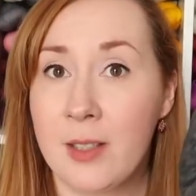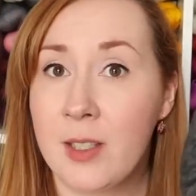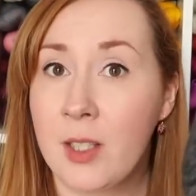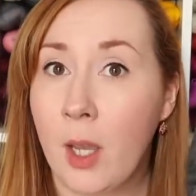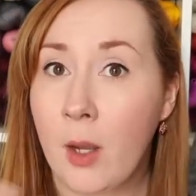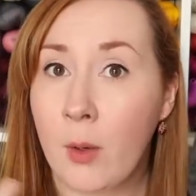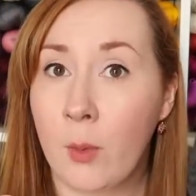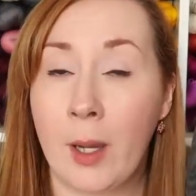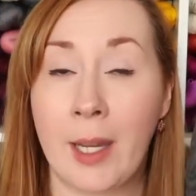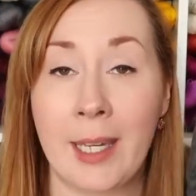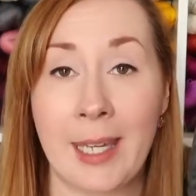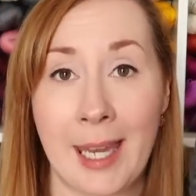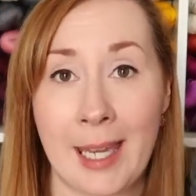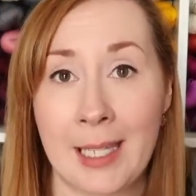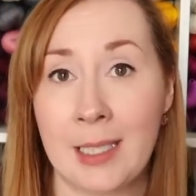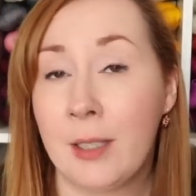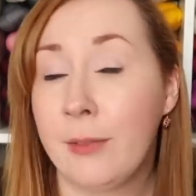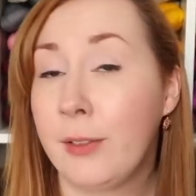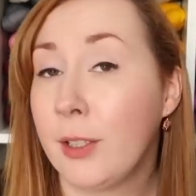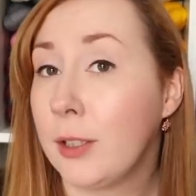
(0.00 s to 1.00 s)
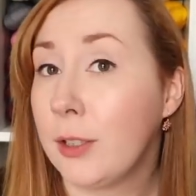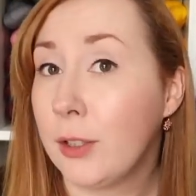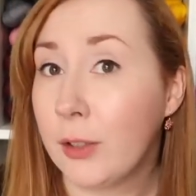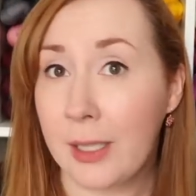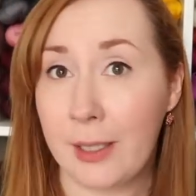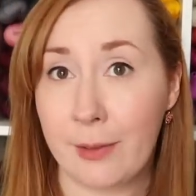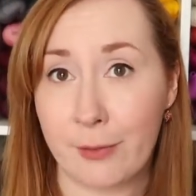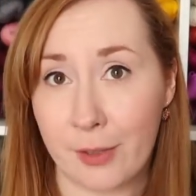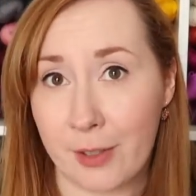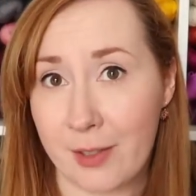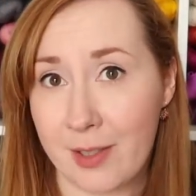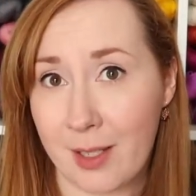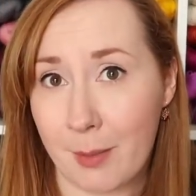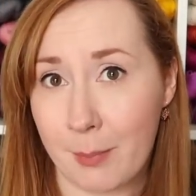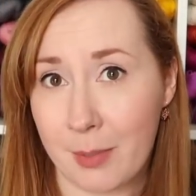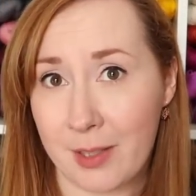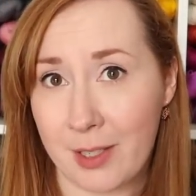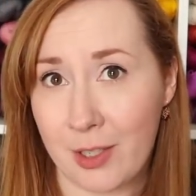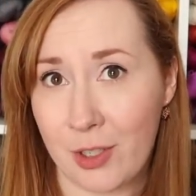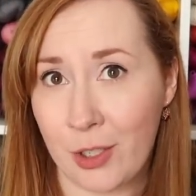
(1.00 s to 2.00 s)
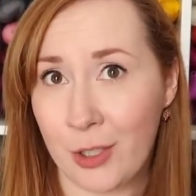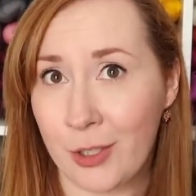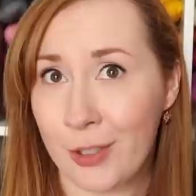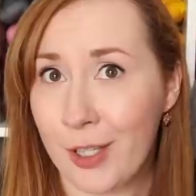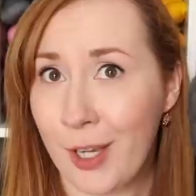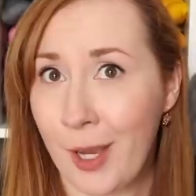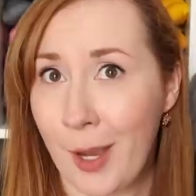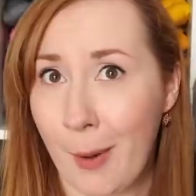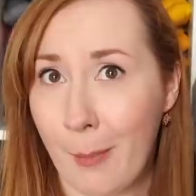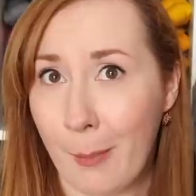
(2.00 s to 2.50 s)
So again, if you're looking for a substitute,